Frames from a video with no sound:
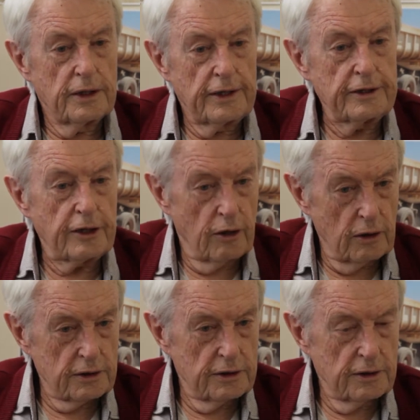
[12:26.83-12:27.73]

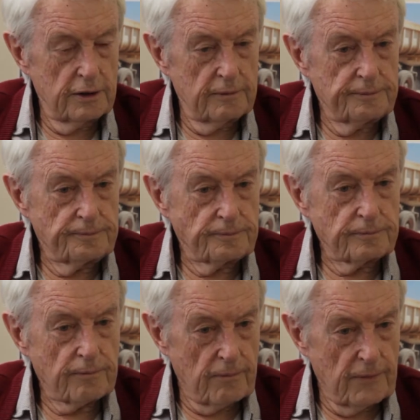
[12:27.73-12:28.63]
interlocked,
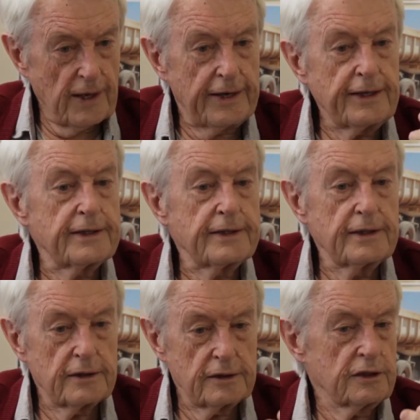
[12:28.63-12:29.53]
and it
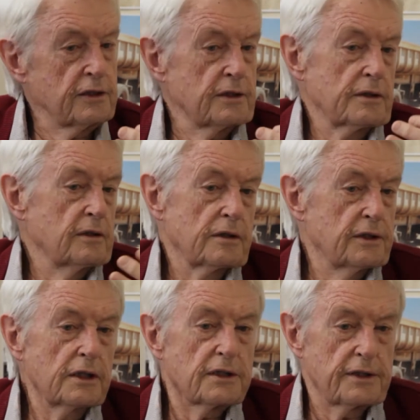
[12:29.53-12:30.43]
just
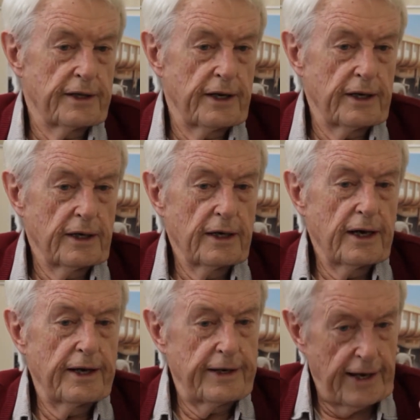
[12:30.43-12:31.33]
sits there
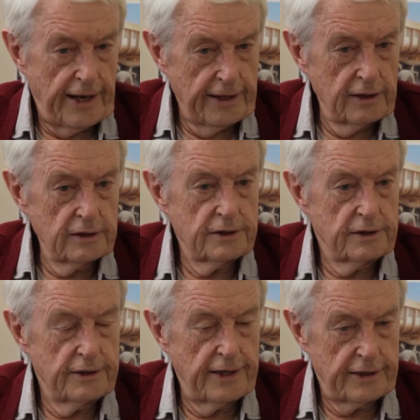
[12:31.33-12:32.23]
and
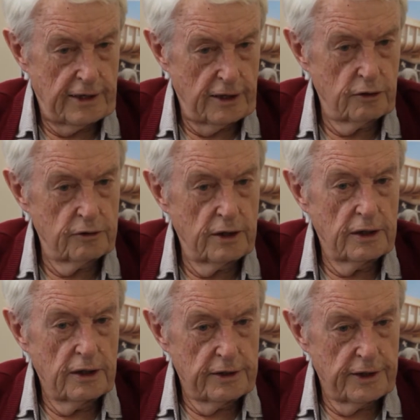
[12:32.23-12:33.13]
handles that load
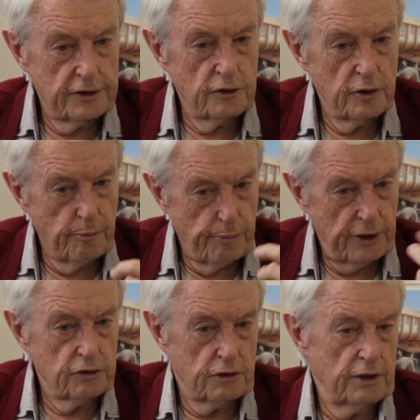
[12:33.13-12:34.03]
that you
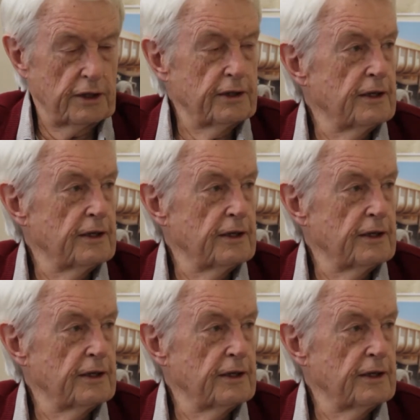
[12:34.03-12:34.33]
impose on it.